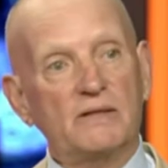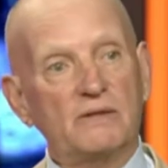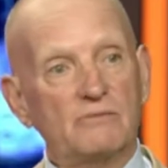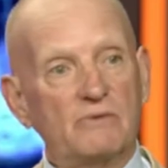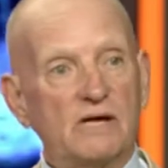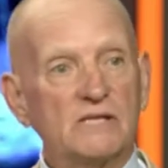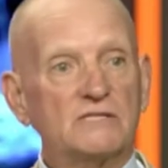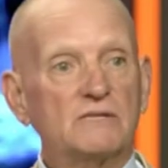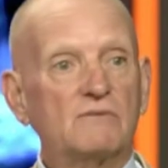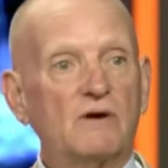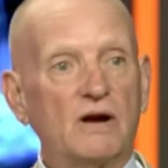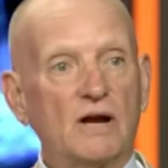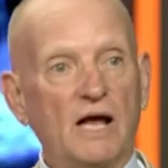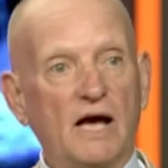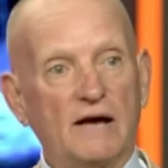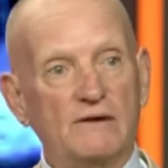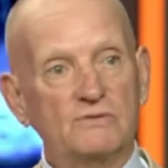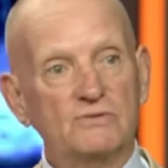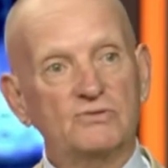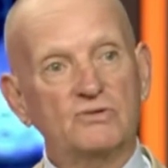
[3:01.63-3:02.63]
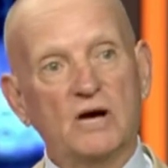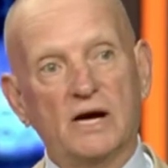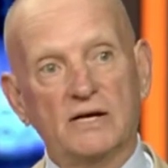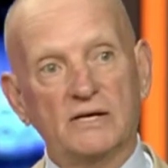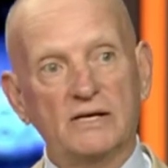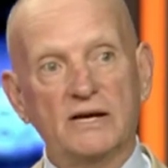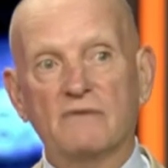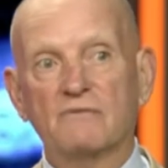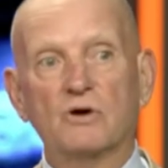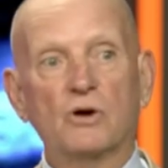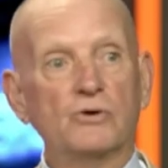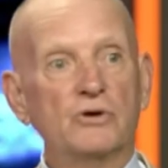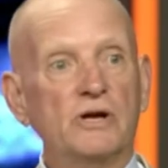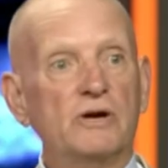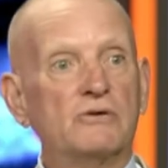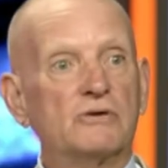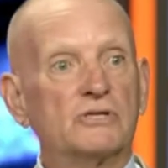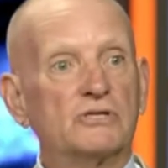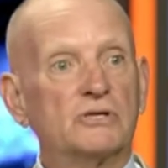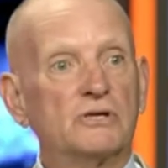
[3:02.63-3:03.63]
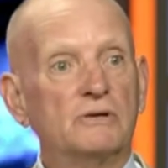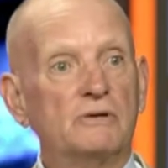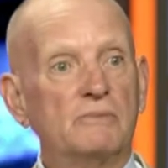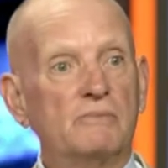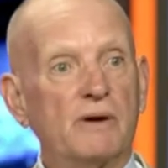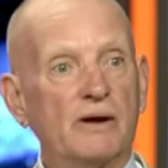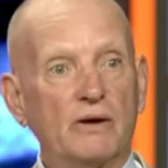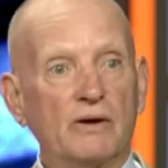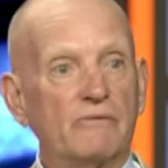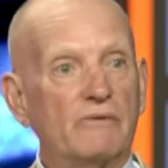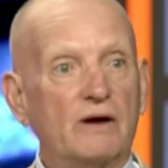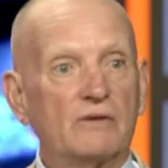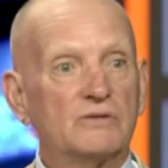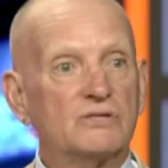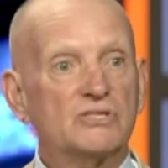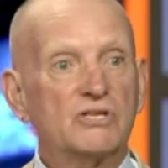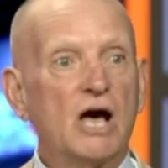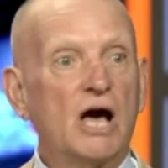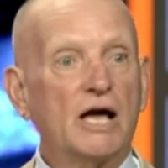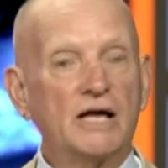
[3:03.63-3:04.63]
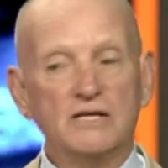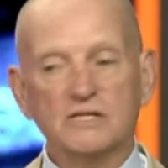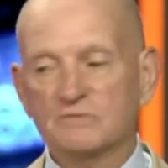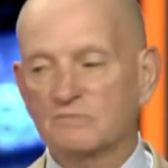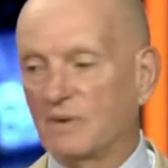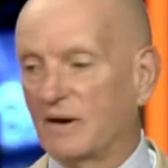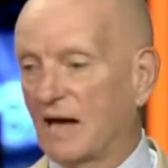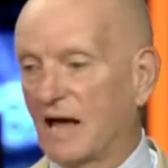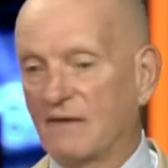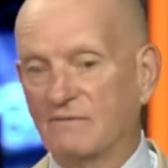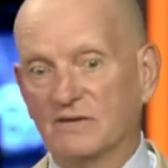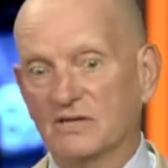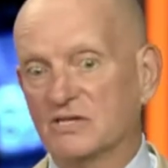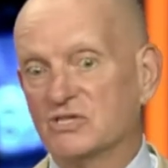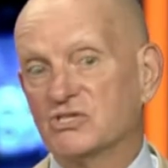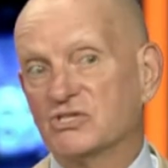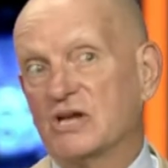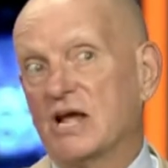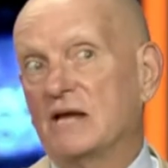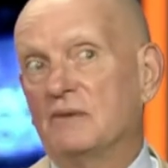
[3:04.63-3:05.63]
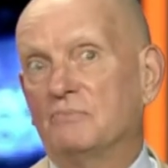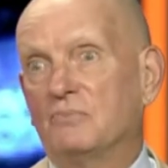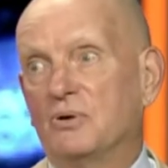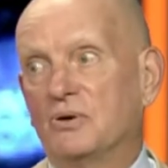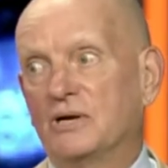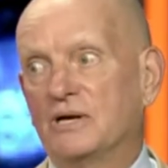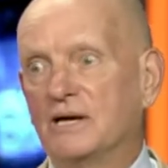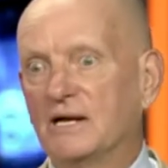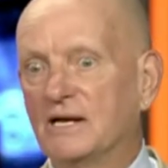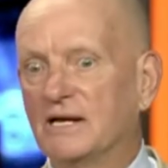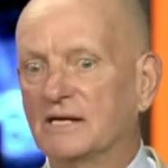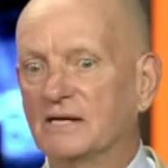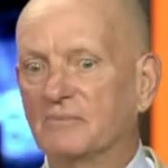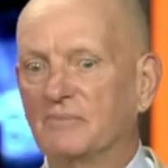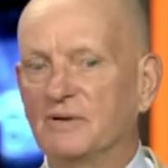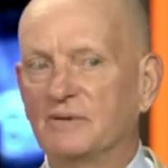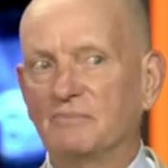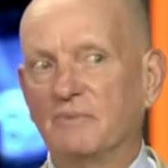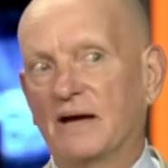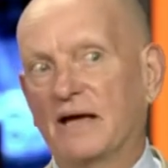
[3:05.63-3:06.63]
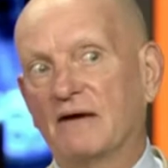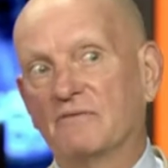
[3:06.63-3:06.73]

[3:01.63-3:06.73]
the rest of our lives trying to never go near it, by going around the size, by having the state put in a little bit, by